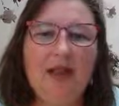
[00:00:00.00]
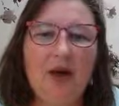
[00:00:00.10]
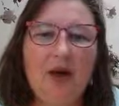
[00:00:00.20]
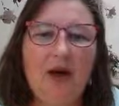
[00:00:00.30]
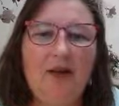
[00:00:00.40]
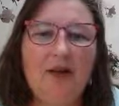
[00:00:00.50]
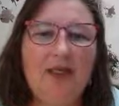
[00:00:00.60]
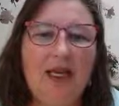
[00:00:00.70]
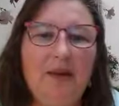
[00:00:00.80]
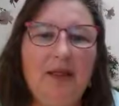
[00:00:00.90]
This ground
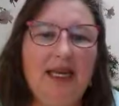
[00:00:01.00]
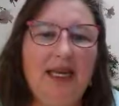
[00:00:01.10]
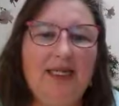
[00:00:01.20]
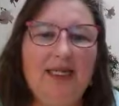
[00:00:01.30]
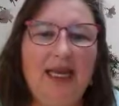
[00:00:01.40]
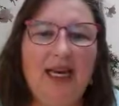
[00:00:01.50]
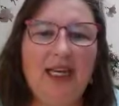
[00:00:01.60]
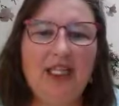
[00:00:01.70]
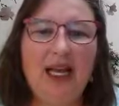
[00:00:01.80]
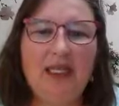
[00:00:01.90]
cover's name is
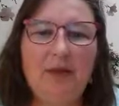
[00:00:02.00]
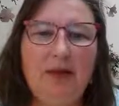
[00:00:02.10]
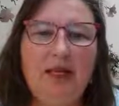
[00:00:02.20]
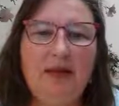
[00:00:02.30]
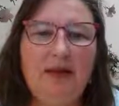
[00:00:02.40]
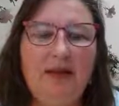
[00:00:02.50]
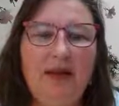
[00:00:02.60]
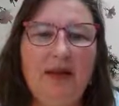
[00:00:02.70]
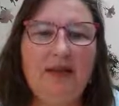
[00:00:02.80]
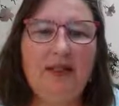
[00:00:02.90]
Asiatic Jasmine.
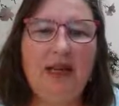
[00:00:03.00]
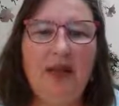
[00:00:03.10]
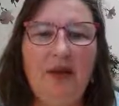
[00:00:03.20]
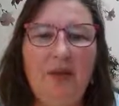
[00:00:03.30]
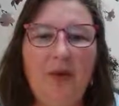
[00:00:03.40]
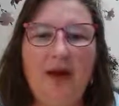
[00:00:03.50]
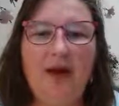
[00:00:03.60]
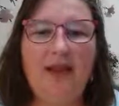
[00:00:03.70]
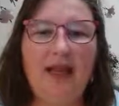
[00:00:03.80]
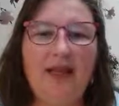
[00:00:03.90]
Here's another
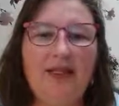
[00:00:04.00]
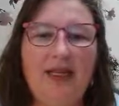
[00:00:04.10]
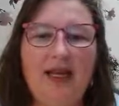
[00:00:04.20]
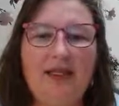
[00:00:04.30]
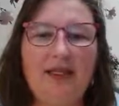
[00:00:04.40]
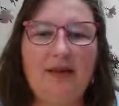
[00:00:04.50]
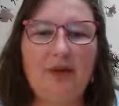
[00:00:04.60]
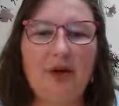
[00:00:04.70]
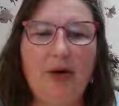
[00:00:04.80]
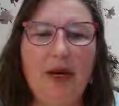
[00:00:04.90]
one that's
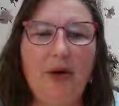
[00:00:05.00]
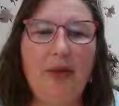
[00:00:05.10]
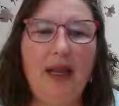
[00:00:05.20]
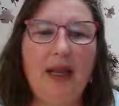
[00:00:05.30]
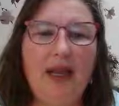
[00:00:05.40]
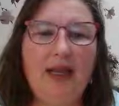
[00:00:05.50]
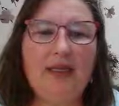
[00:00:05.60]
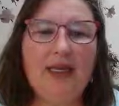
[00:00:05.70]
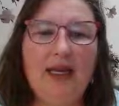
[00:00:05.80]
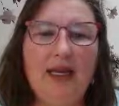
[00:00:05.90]
perennial
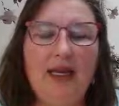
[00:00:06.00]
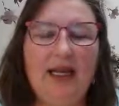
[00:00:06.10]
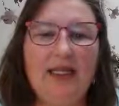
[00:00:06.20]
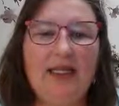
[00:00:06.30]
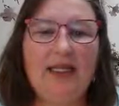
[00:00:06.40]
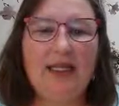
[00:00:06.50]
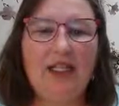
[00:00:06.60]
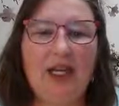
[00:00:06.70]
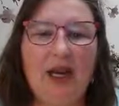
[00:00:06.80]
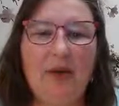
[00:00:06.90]
peanut,
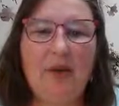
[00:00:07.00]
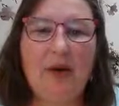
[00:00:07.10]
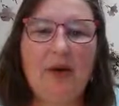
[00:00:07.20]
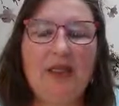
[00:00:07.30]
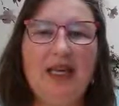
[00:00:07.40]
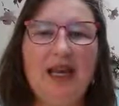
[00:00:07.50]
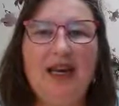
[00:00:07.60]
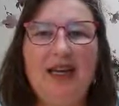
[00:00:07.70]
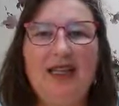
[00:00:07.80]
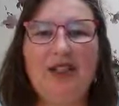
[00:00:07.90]
sunshine
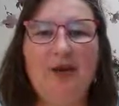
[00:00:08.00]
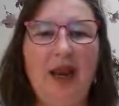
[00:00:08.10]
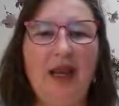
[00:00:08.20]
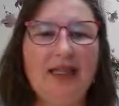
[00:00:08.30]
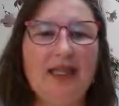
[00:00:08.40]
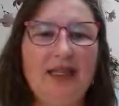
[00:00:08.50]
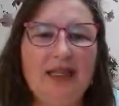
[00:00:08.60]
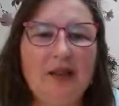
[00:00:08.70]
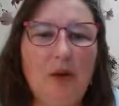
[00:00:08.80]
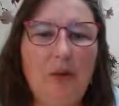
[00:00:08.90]
mimosa. It's great. It's got
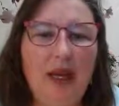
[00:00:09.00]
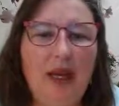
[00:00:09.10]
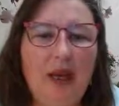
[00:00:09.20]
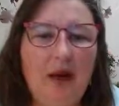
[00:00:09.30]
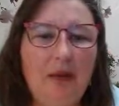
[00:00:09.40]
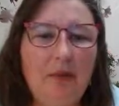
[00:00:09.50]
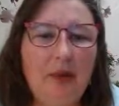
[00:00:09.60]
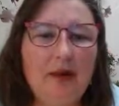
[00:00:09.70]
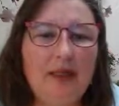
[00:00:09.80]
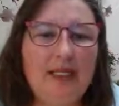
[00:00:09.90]
these little pink, you can
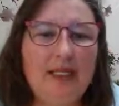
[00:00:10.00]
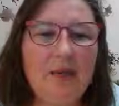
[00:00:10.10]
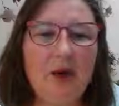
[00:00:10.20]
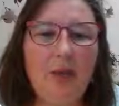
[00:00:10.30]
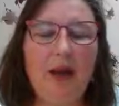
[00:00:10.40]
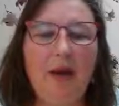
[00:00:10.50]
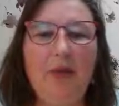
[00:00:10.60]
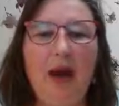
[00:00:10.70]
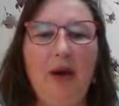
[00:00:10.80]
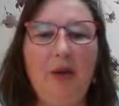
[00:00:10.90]
barely see them, little
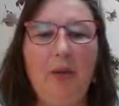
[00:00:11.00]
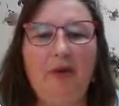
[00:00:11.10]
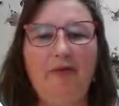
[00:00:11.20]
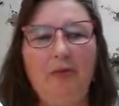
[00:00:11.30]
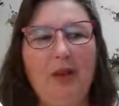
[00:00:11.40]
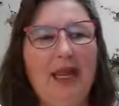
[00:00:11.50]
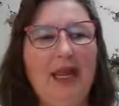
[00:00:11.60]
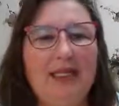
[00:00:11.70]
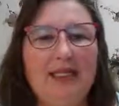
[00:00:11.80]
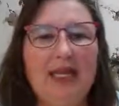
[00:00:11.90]
pink powder puff
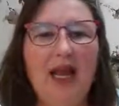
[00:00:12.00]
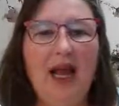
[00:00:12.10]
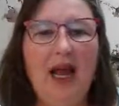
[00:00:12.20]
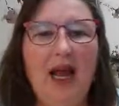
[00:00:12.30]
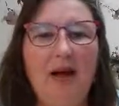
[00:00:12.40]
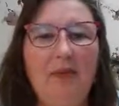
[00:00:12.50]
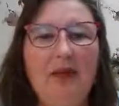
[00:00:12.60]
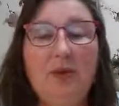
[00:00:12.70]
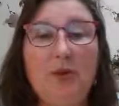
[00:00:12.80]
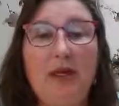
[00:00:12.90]
plants.
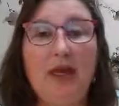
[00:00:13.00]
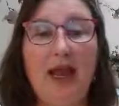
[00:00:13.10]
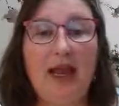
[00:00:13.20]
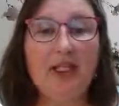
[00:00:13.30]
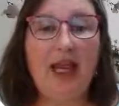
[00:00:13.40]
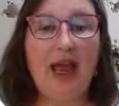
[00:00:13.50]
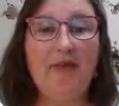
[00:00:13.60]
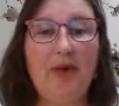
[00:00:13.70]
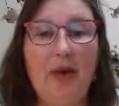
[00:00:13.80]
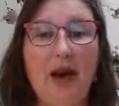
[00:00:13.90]
This one I actually
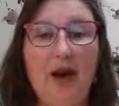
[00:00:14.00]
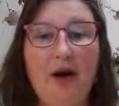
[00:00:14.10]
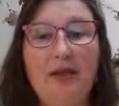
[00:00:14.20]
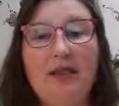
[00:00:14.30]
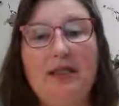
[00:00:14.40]
have in my yard.